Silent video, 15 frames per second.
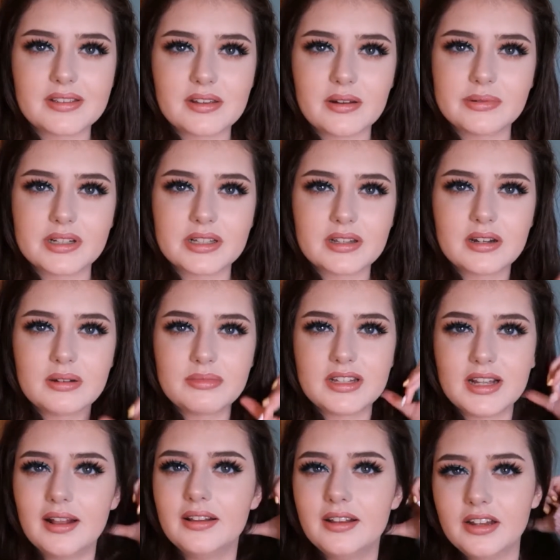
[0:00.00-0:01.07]
so I'm just going to be
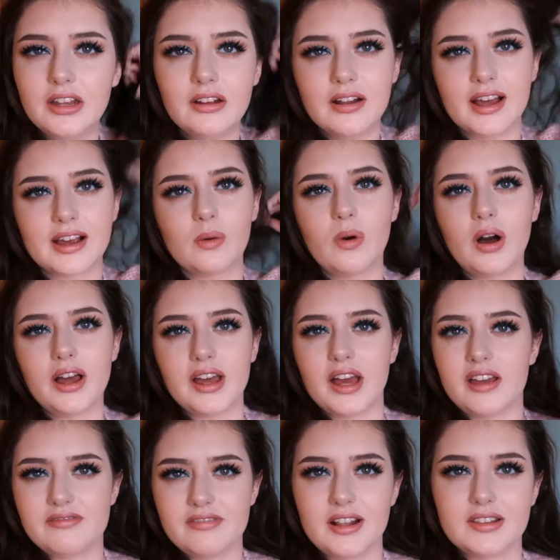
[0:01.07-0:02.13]
telling you like why
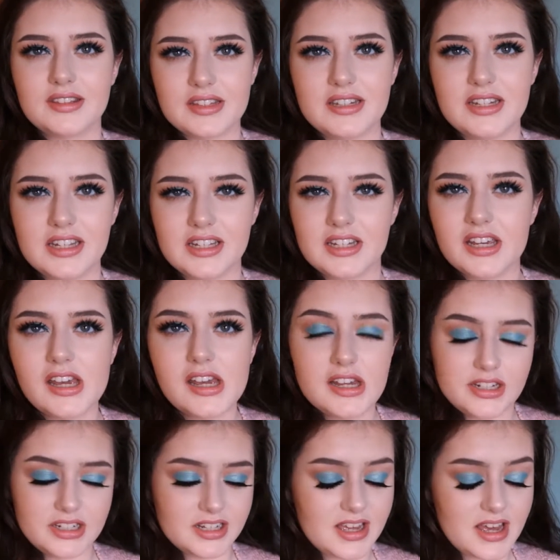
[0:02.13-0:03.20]
I felt the need
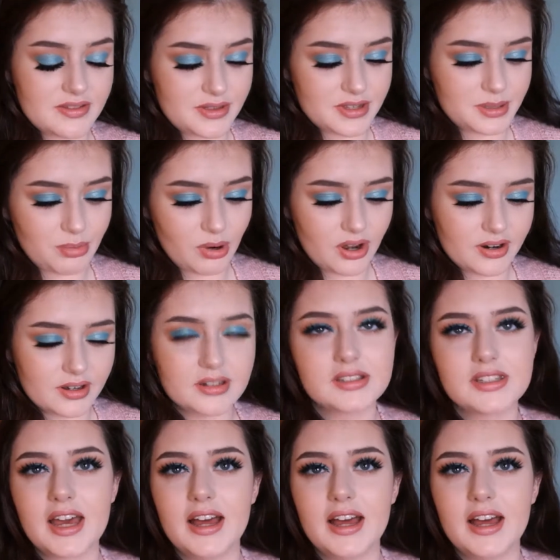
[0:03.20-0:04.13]
to get this product.